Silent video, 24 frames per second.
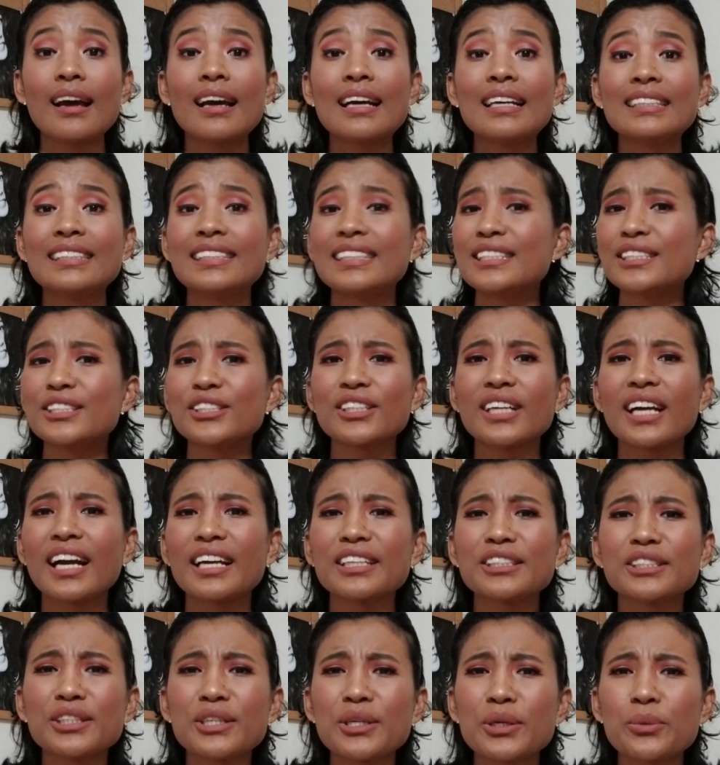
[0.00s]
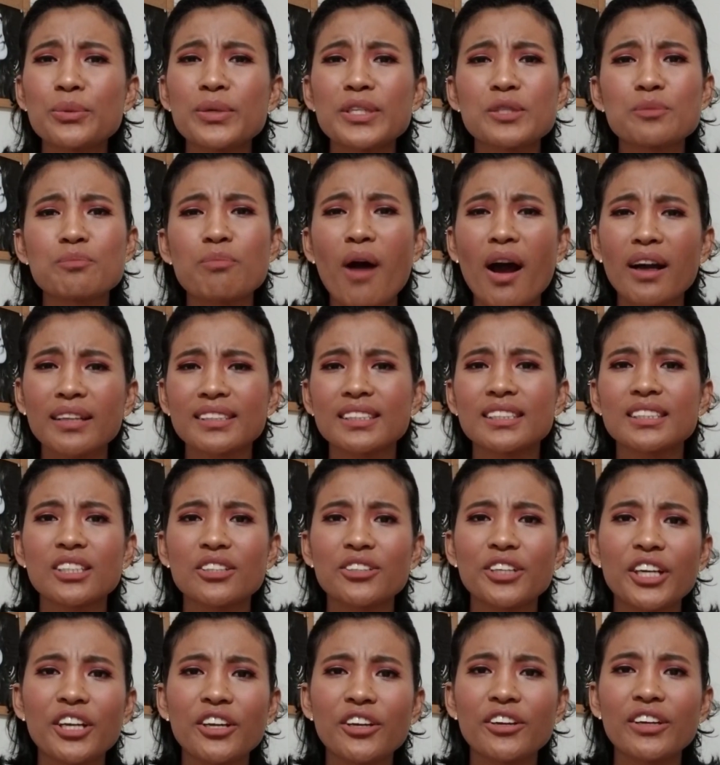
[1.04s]
Since you guys know which boxes
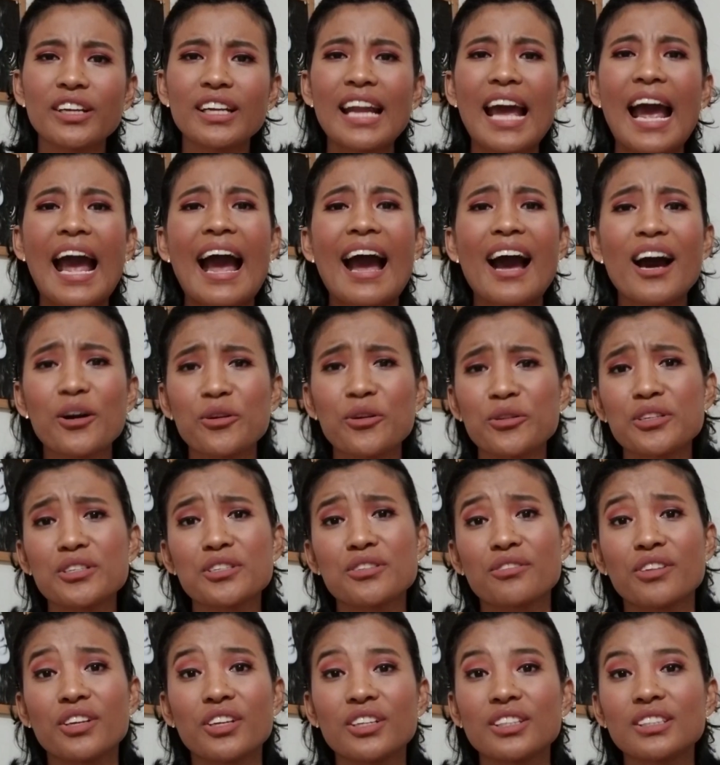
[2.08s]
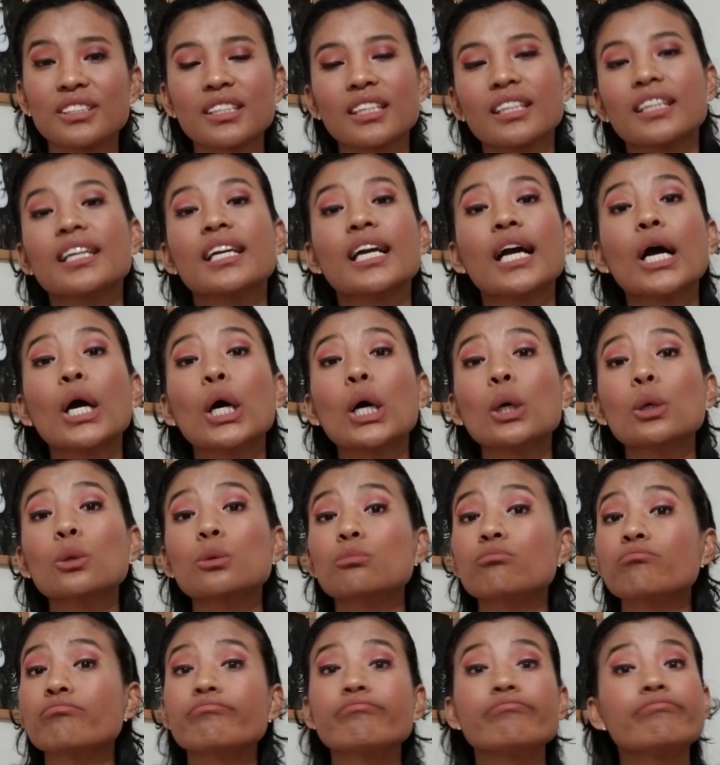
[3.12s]
are here and how this video is gonna go,
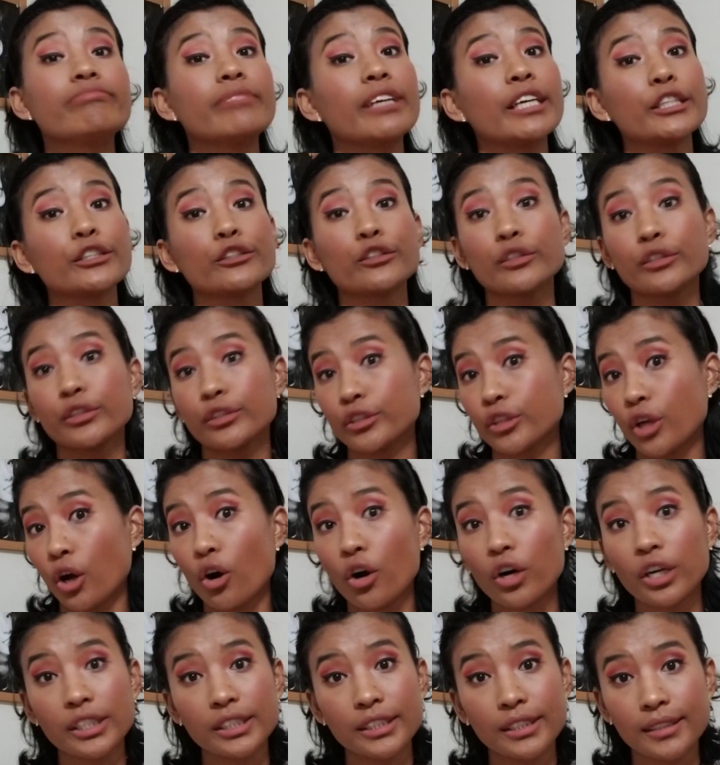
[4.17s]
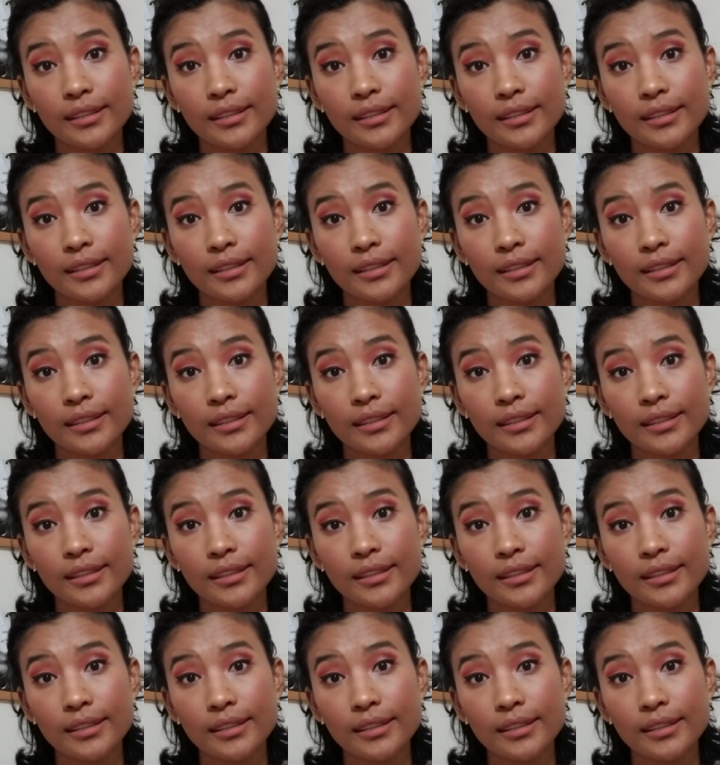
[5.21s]
let's just start.